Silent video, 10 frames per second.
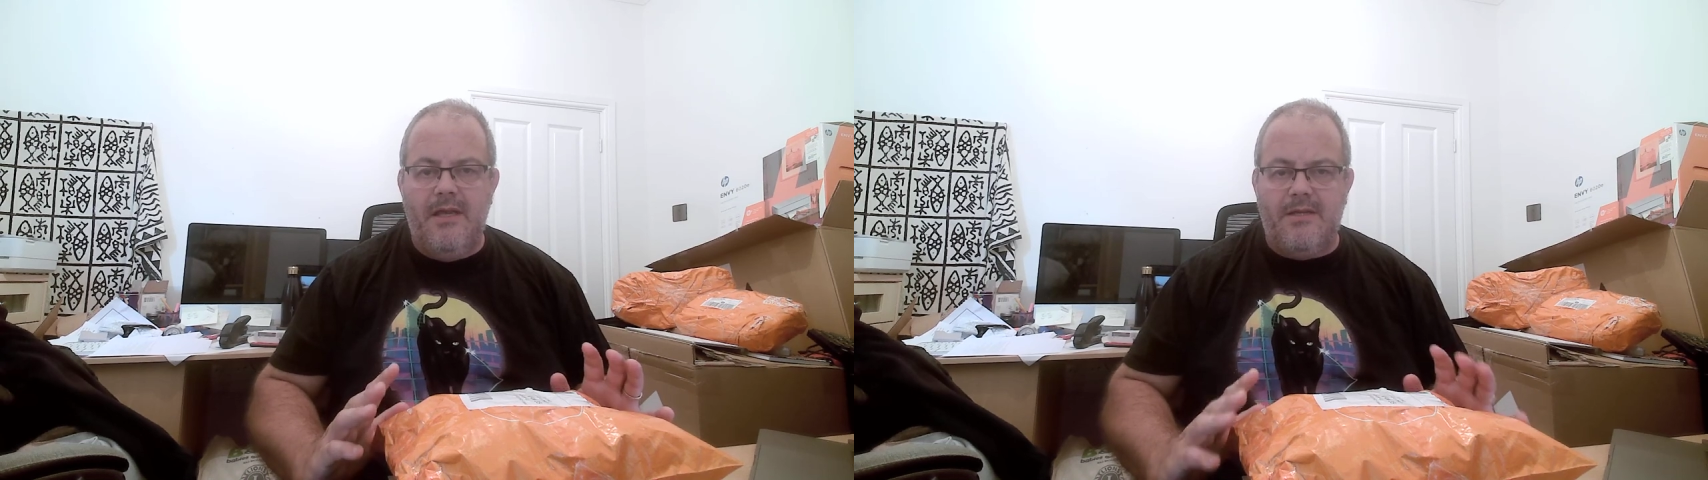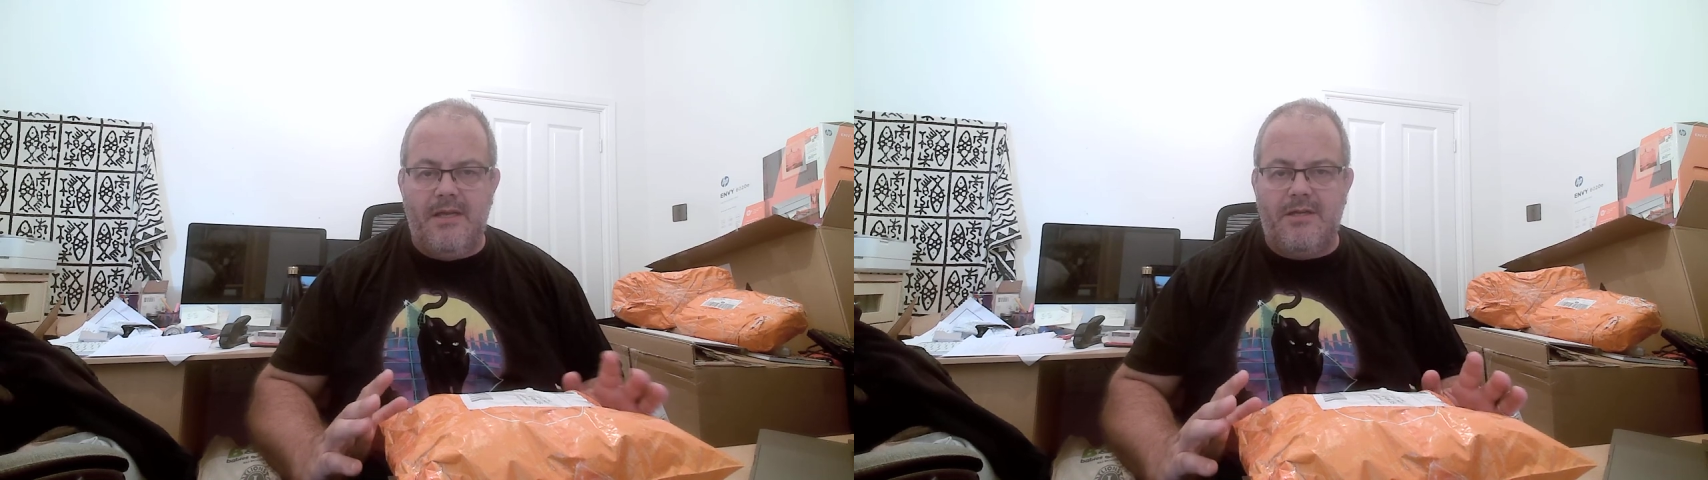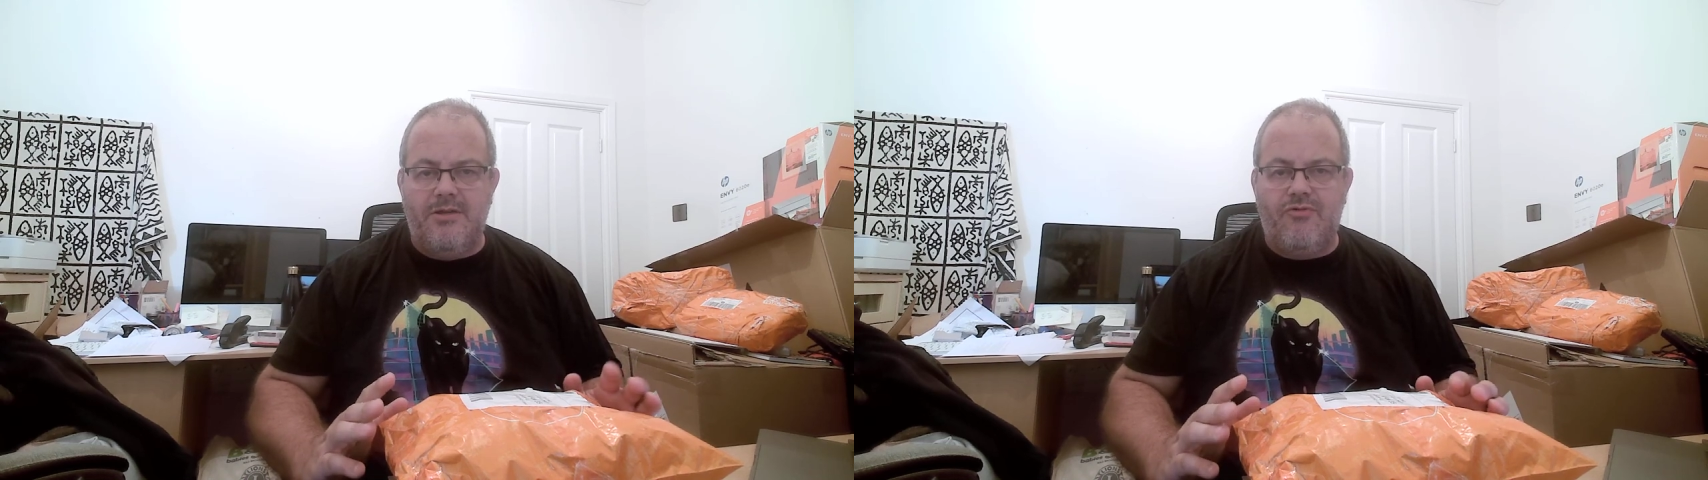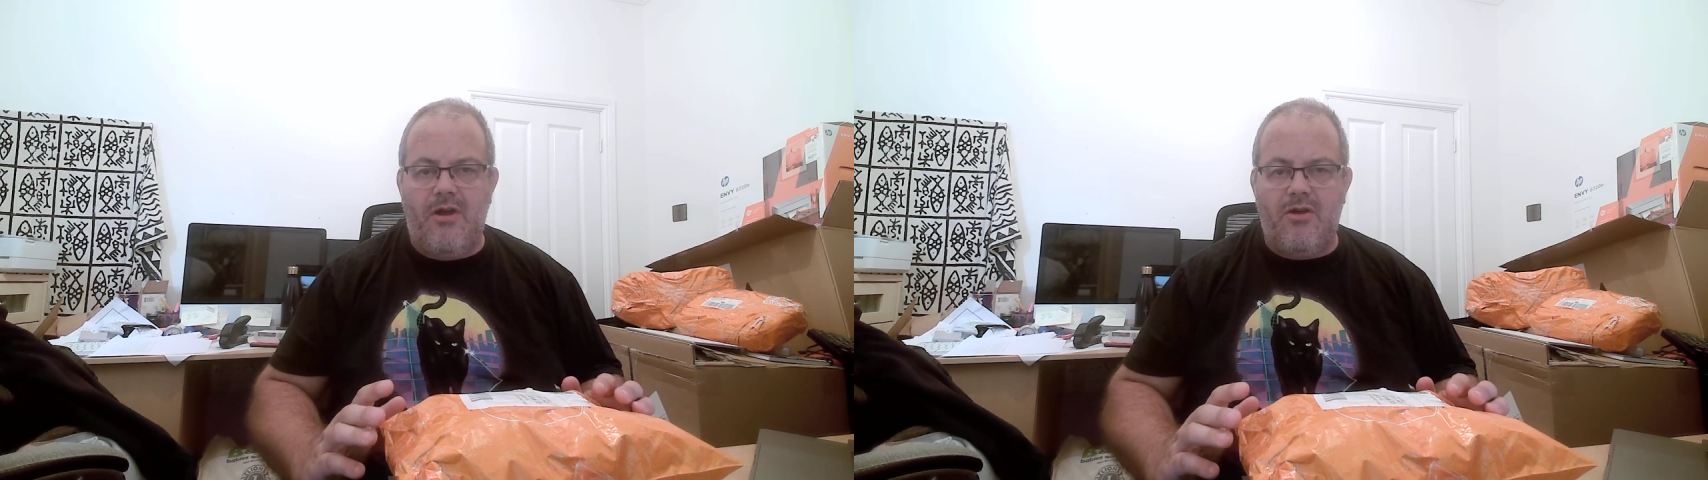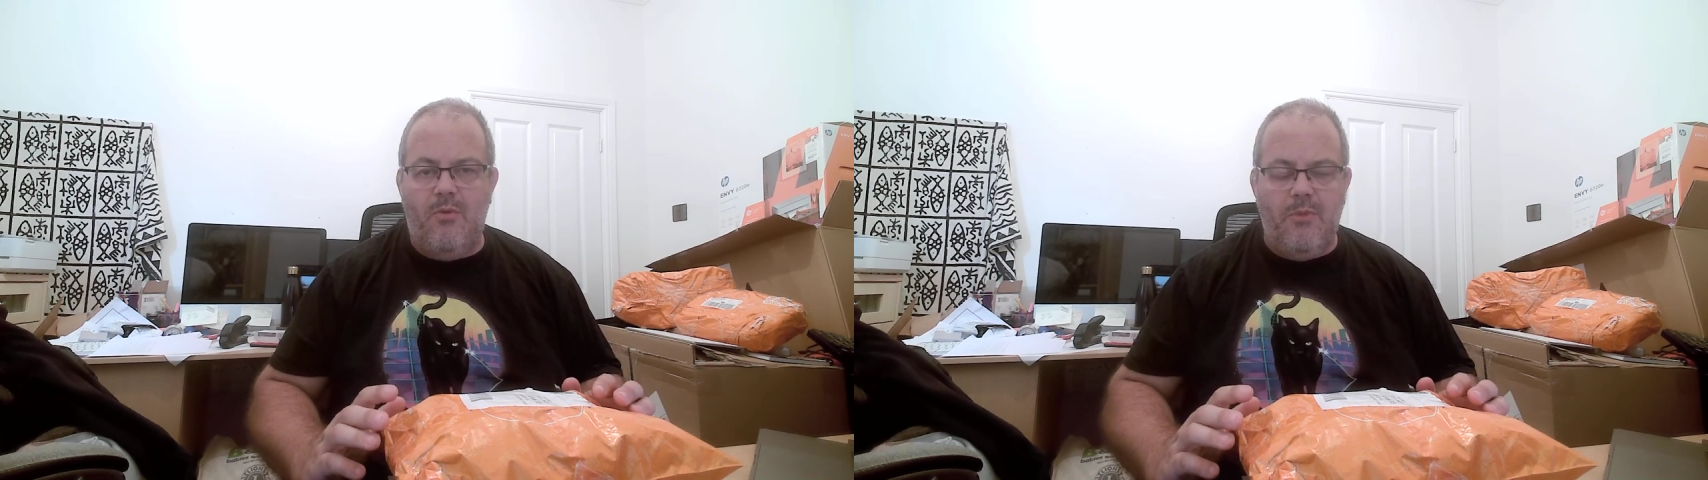So let's just
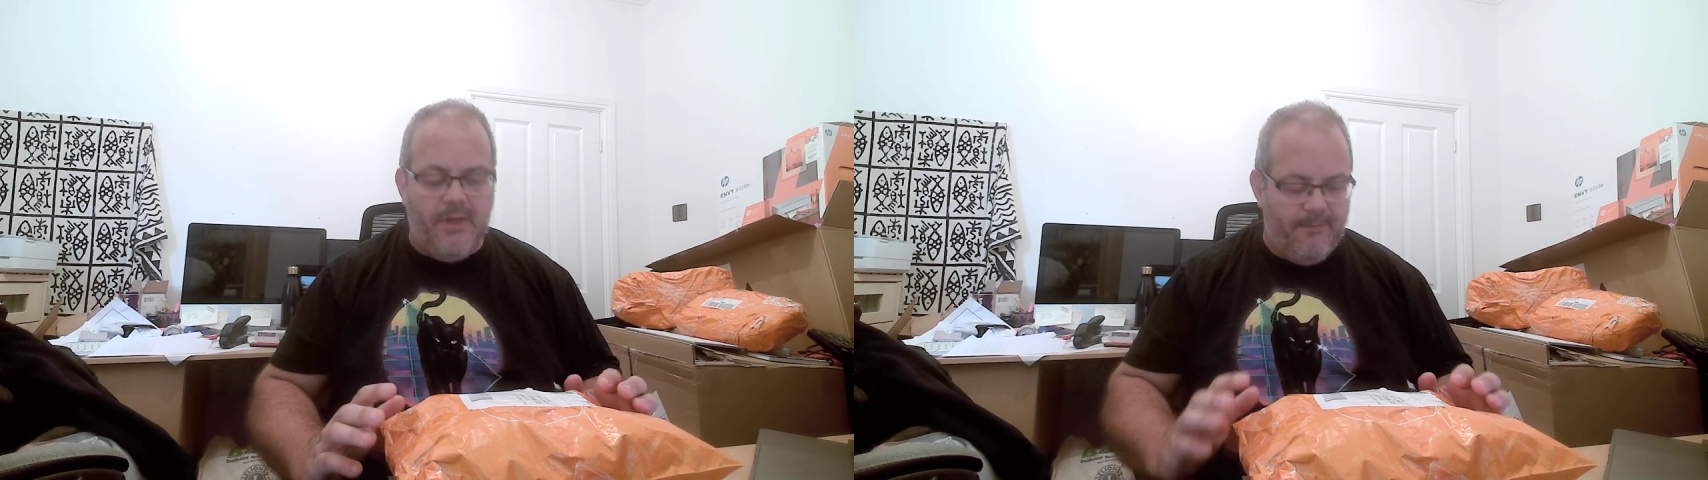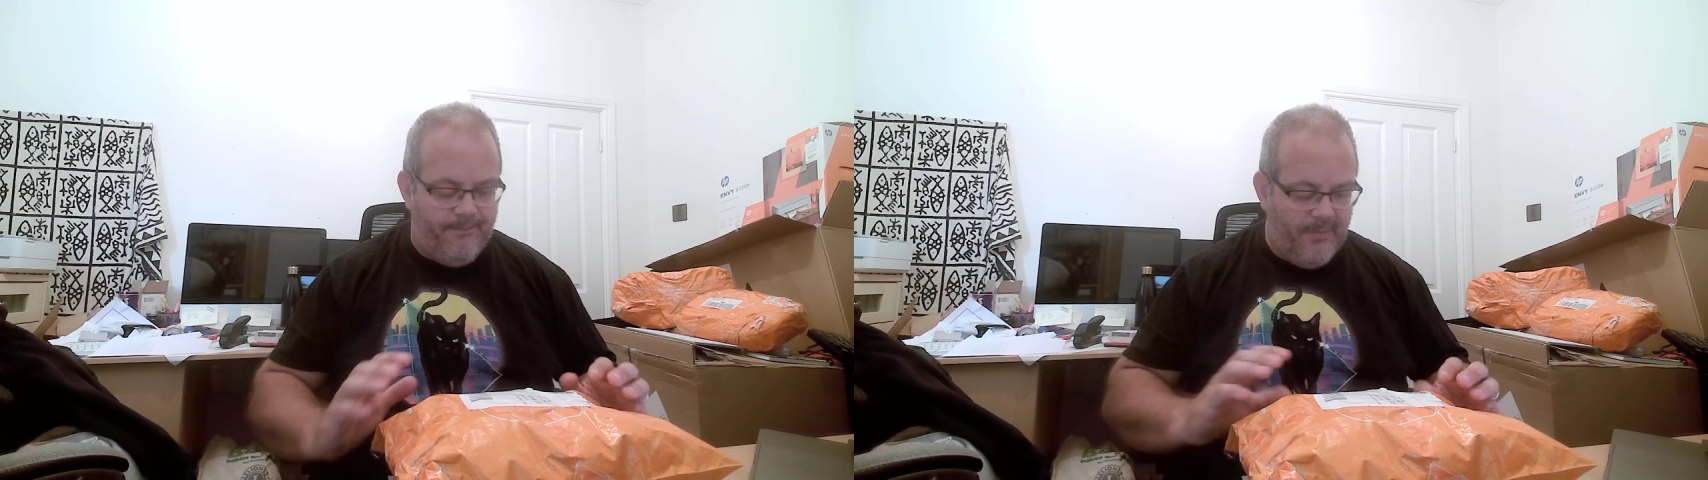crack on with it.